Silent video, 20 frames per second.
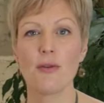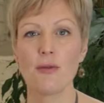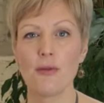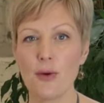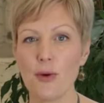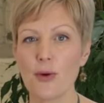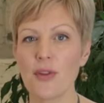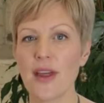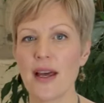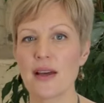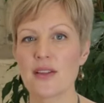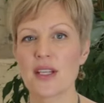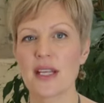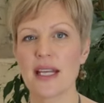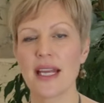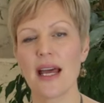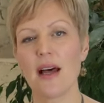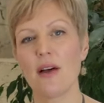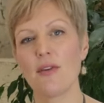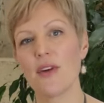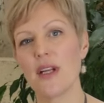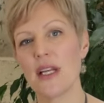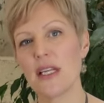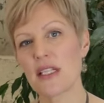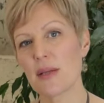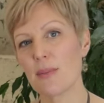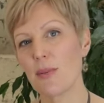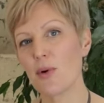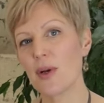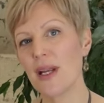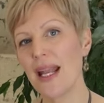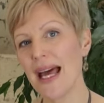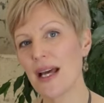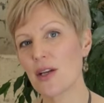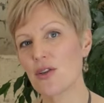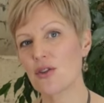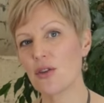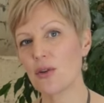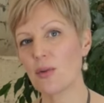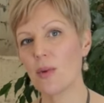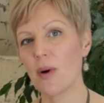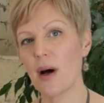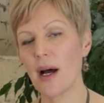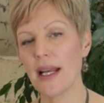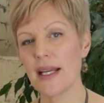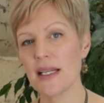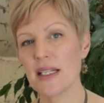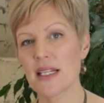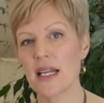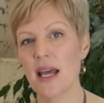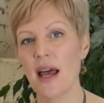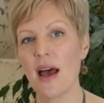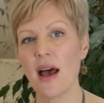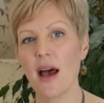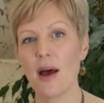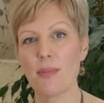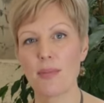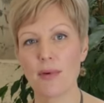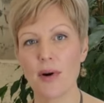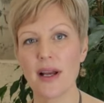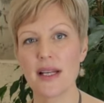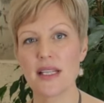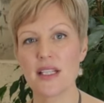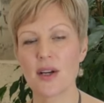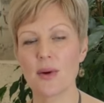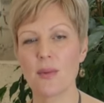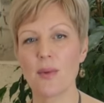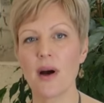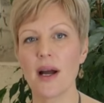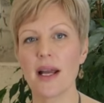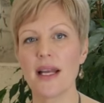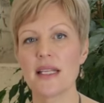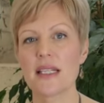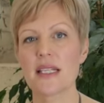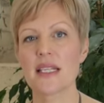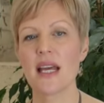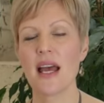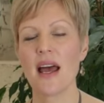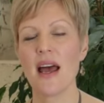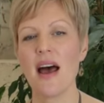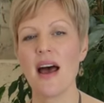4000 Kelvin is a more natural white, a brighter white.